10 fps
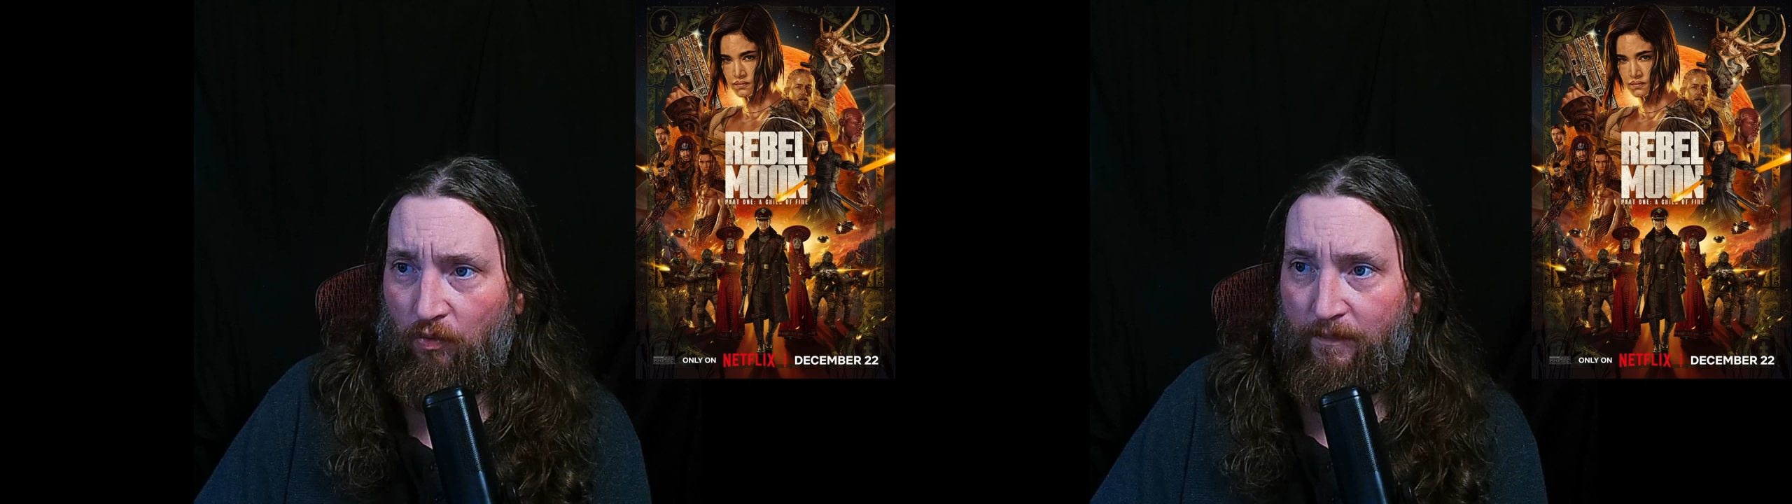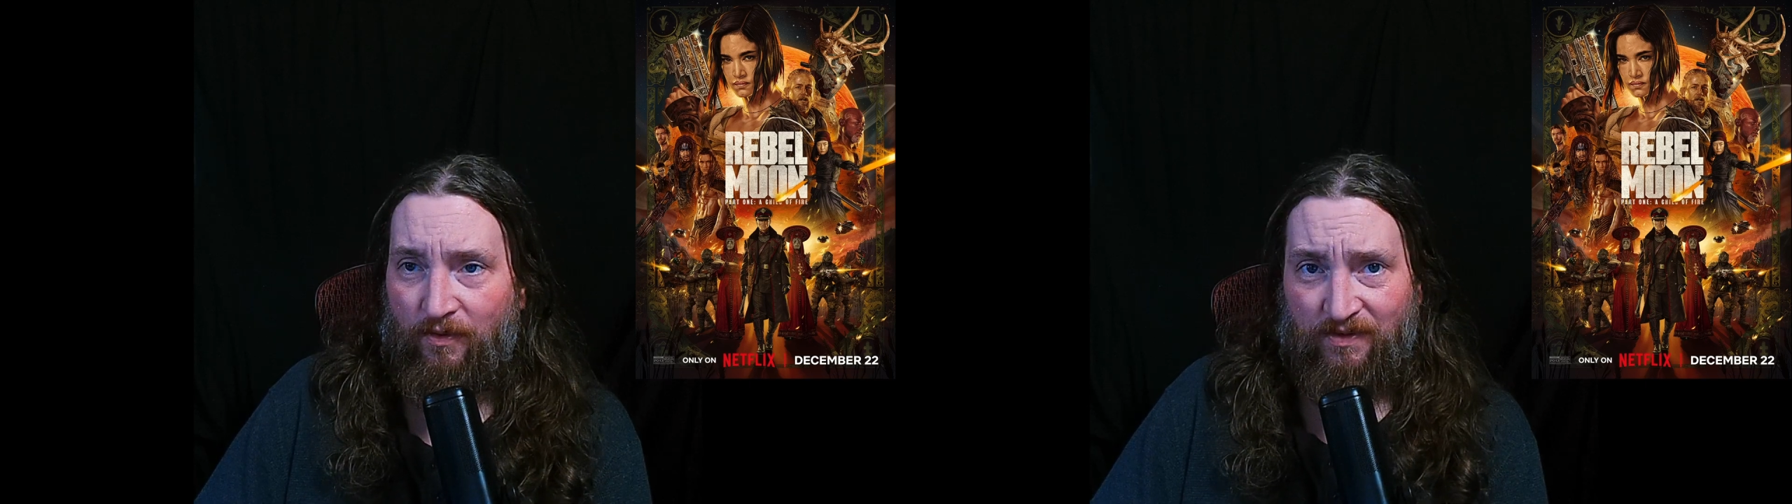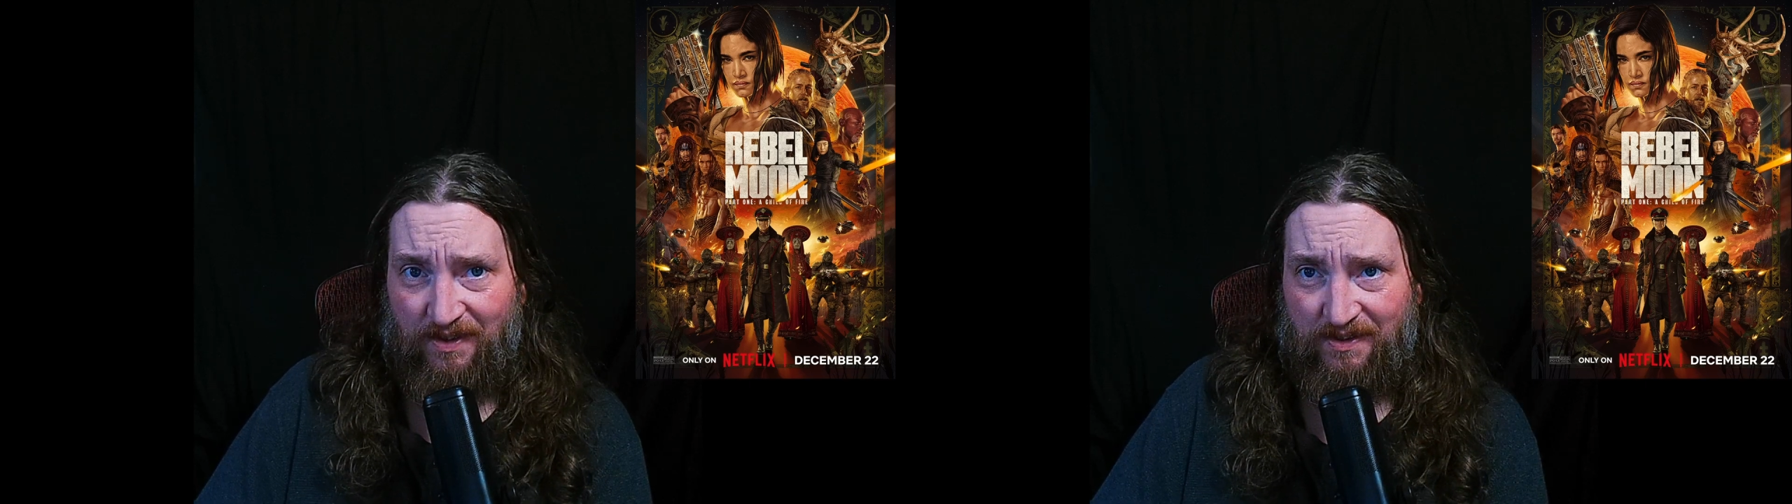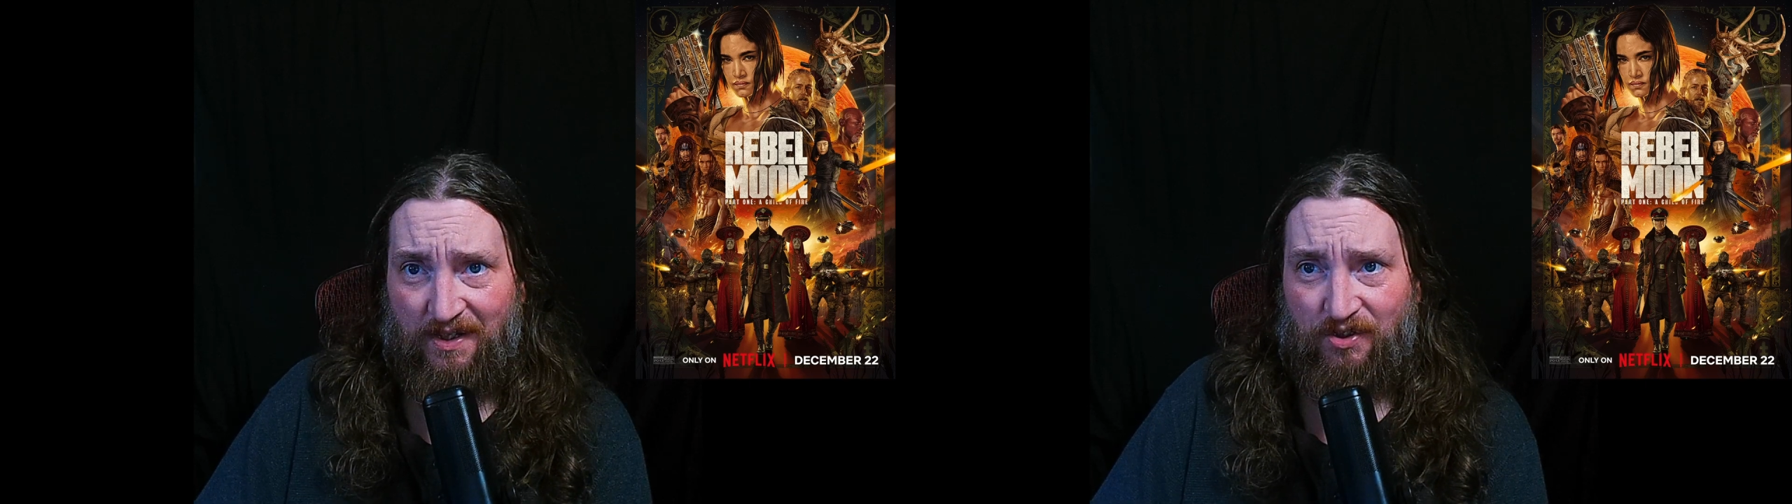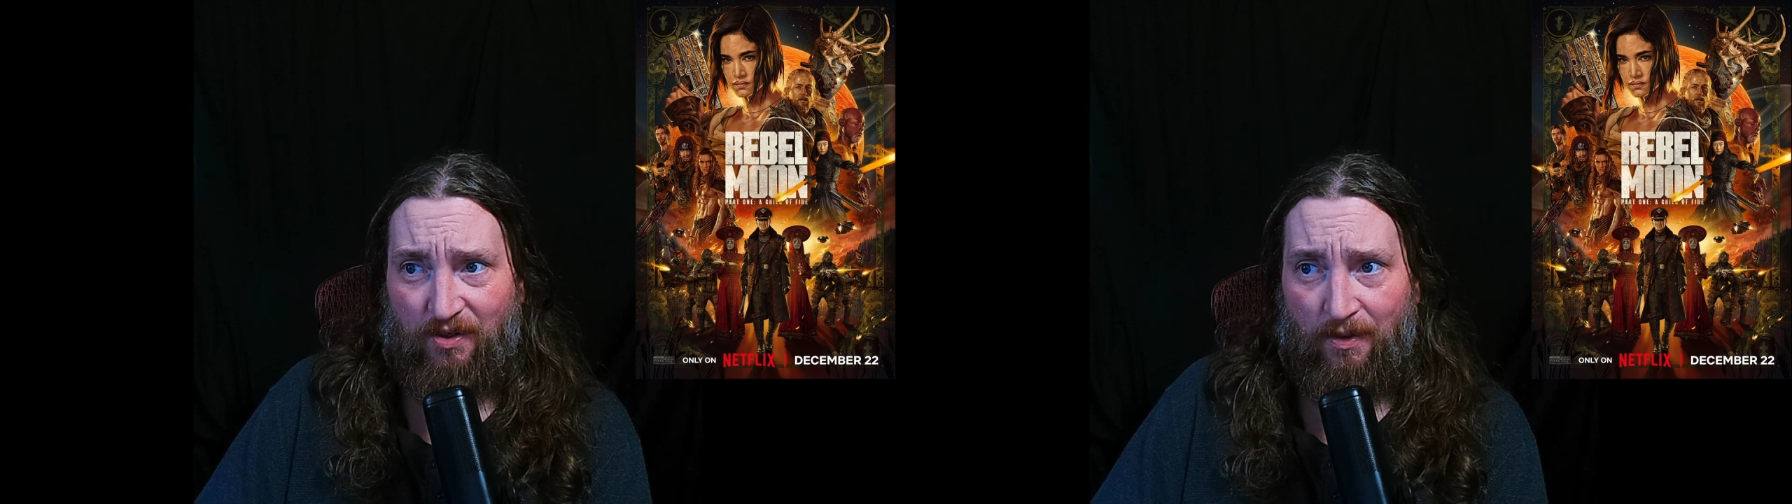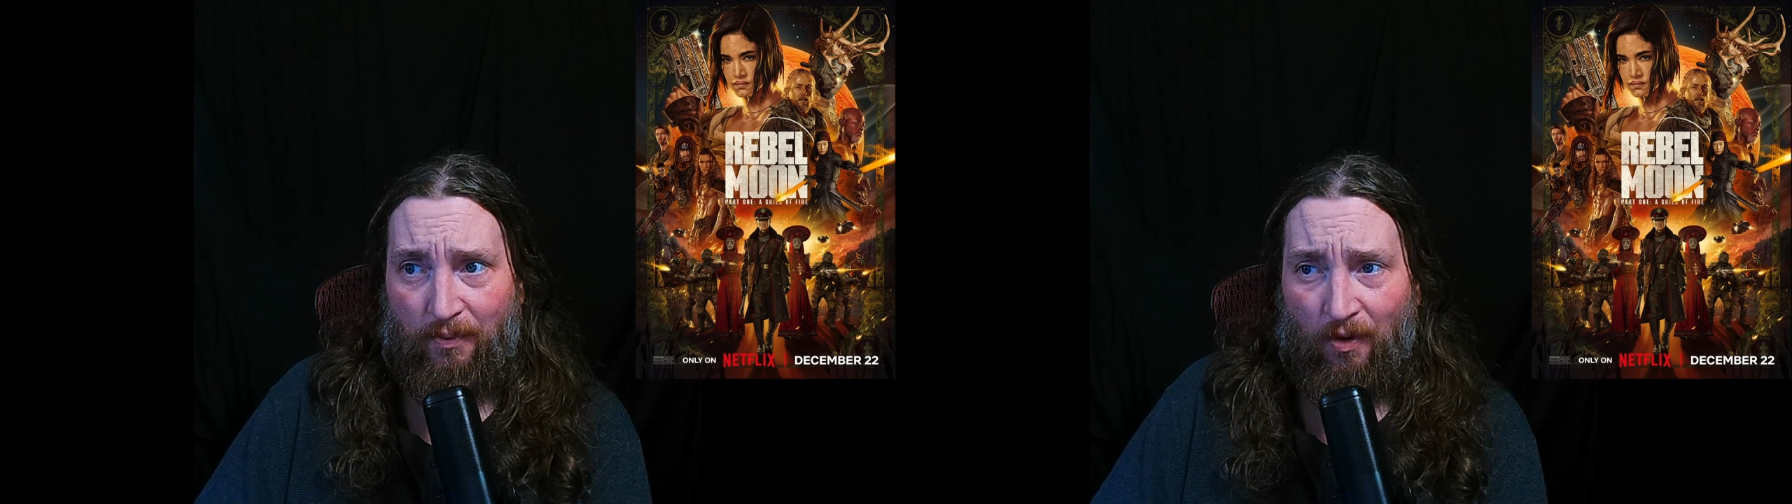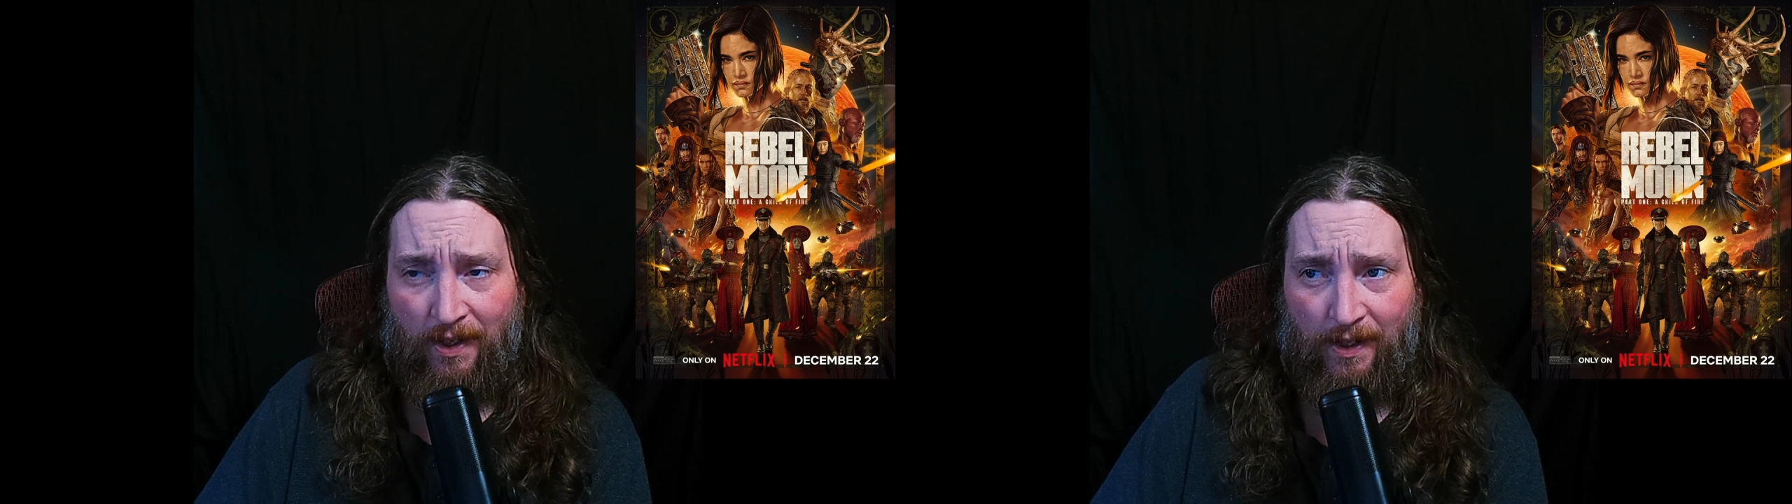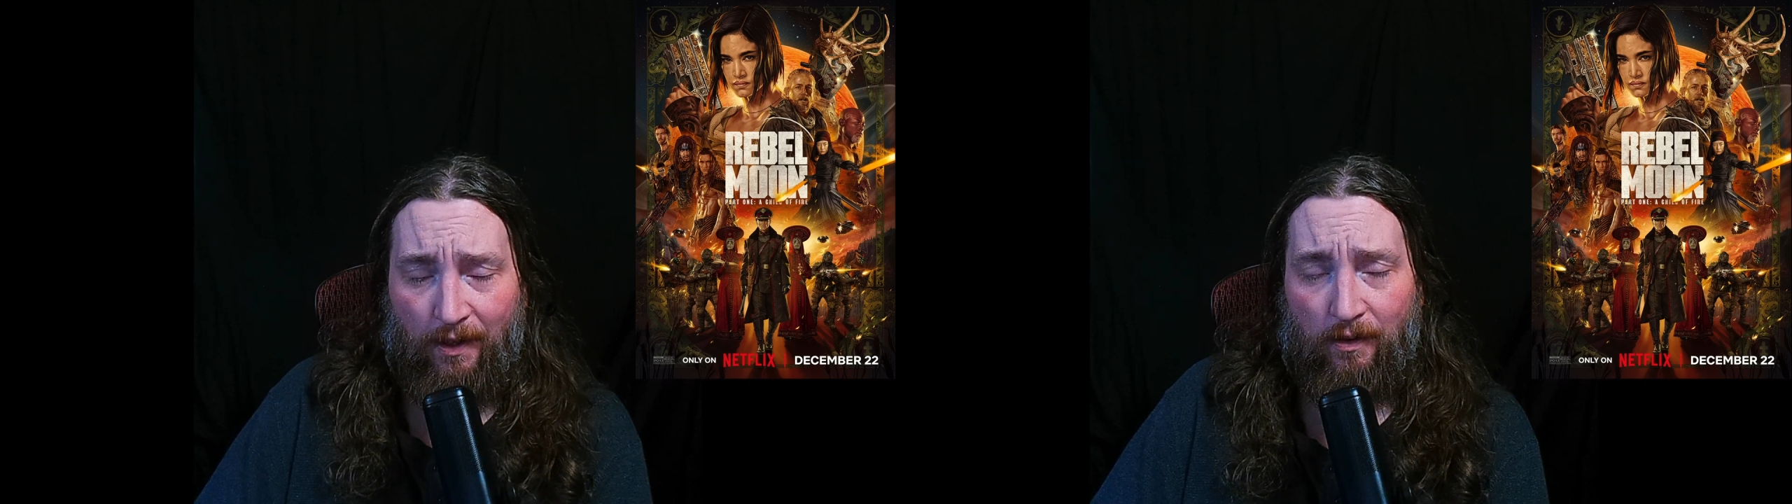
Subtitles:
the music is actually on point here.